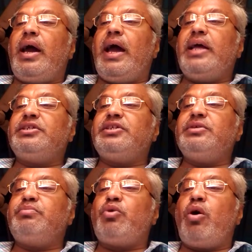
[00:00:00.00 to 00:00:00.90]
as
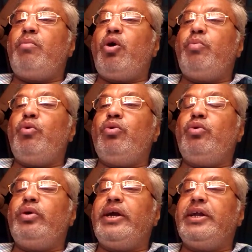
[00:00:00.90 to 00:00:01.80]
seen from
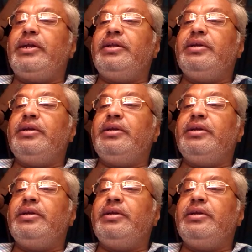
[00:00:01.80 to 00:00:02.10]
Apollo 8,